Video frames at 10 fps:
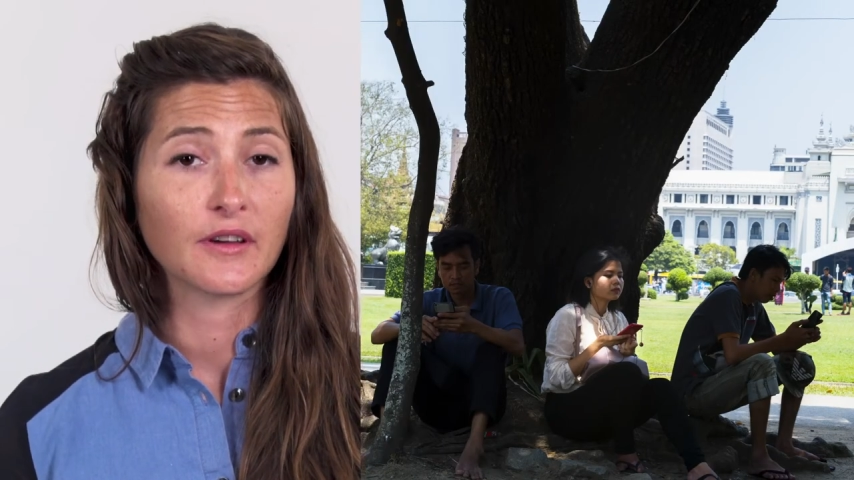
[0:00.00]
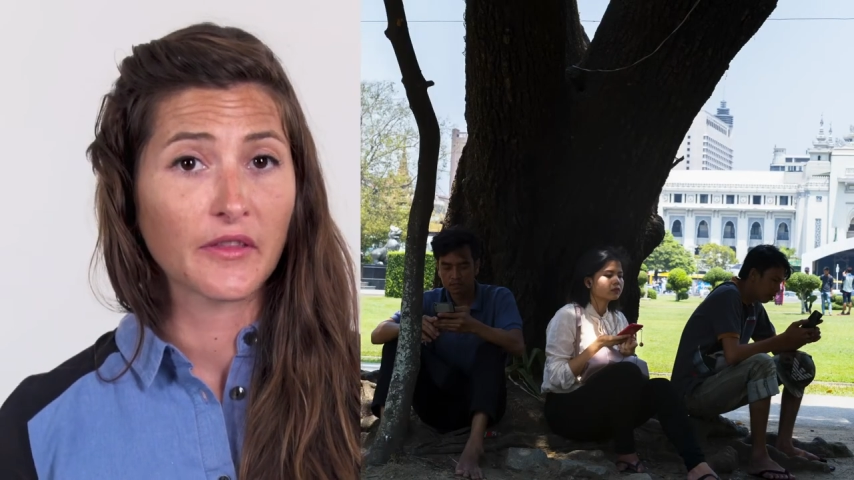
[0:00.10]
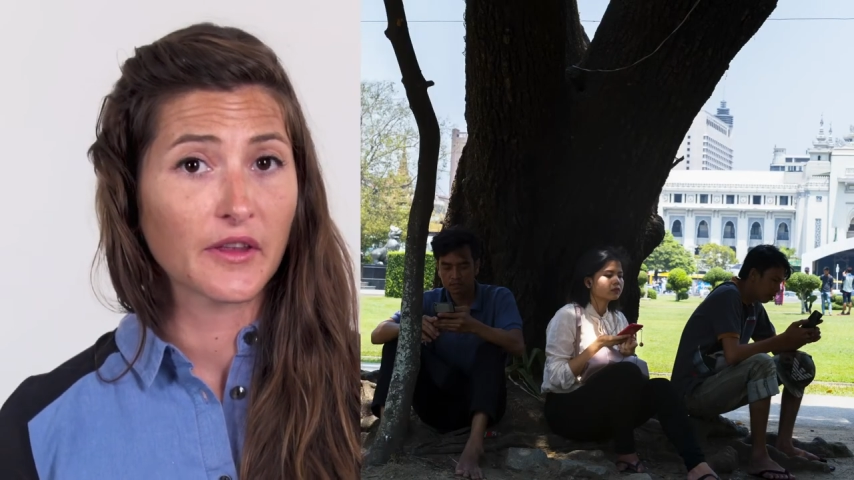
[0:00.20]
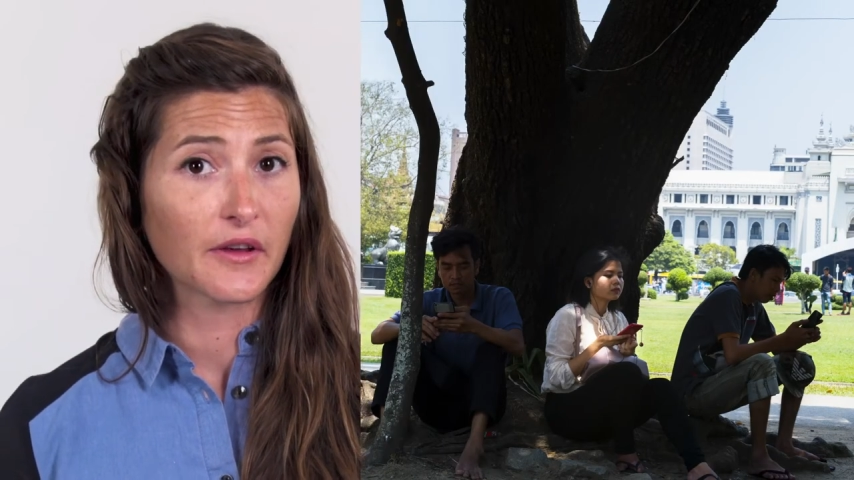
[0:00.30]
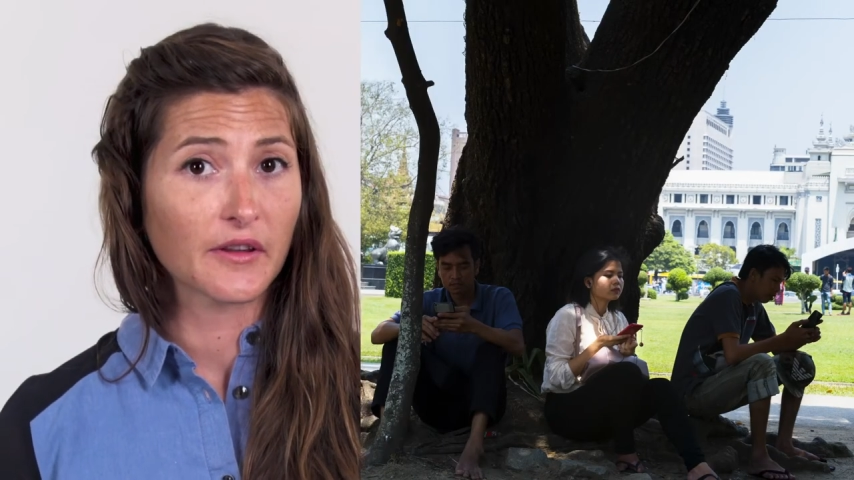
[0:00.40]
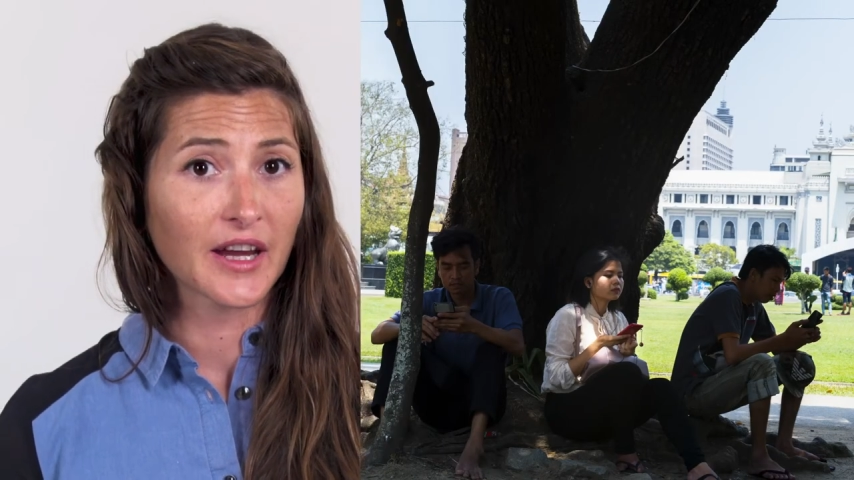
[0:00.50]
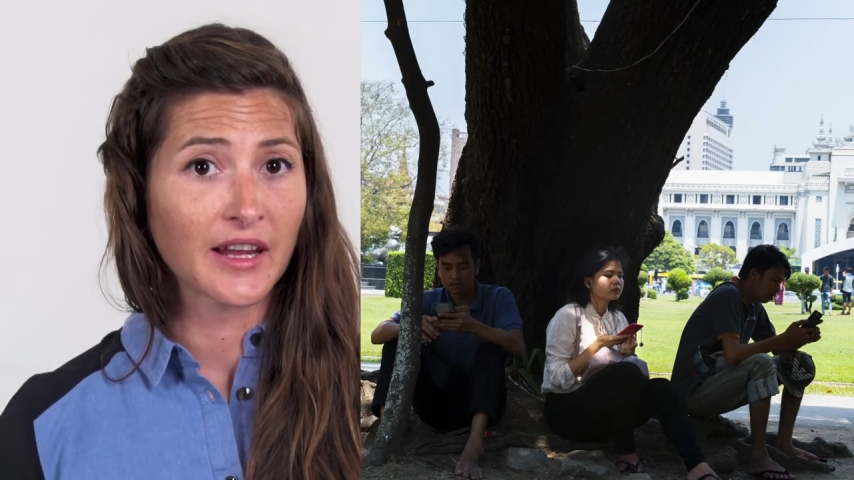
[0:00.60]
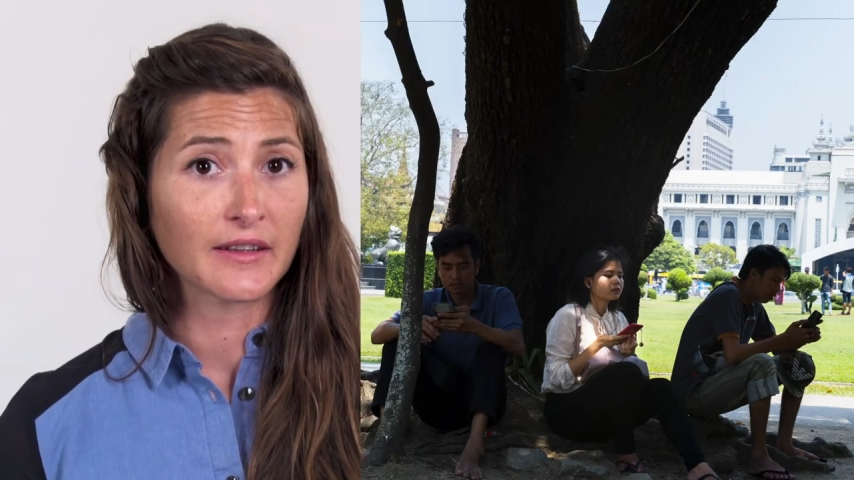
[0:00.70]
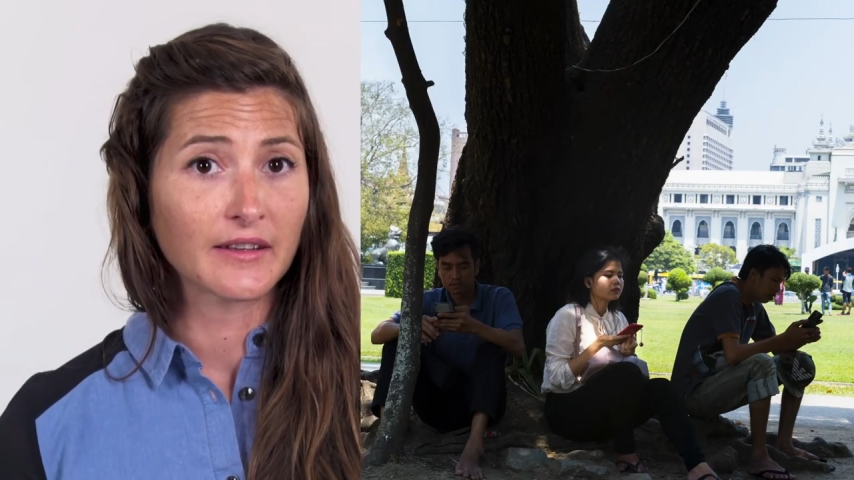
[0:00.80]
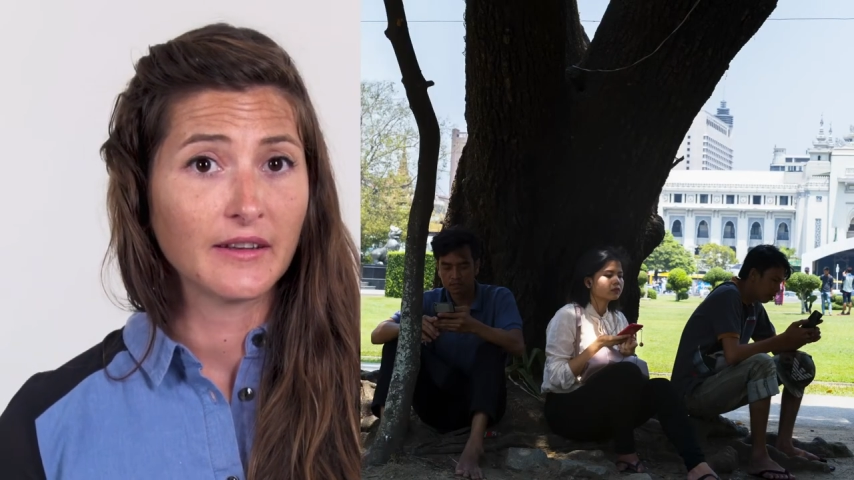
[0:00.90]
on the other
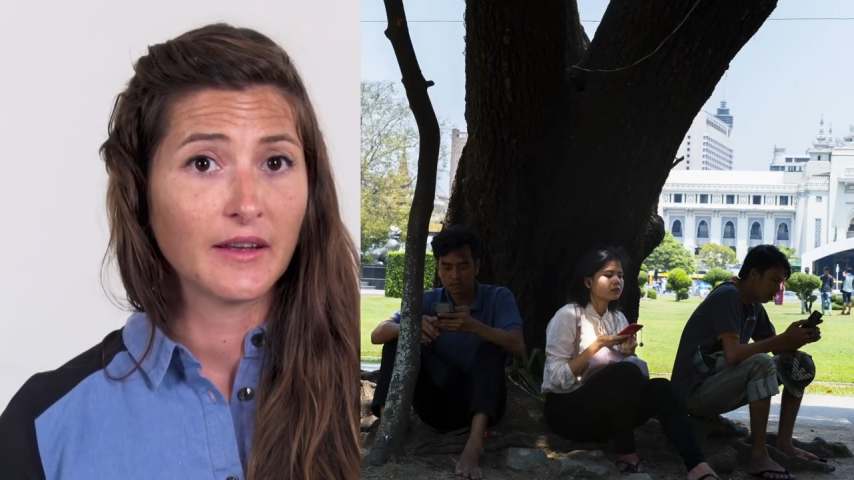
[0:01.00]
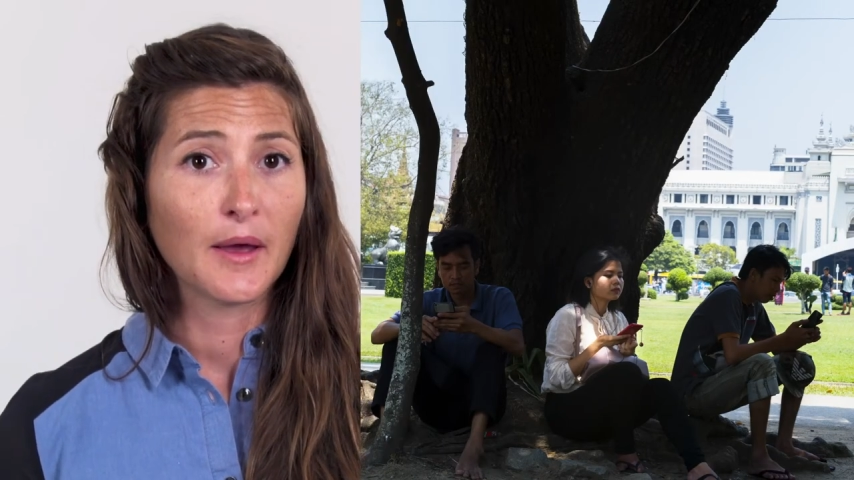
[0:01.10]
hand,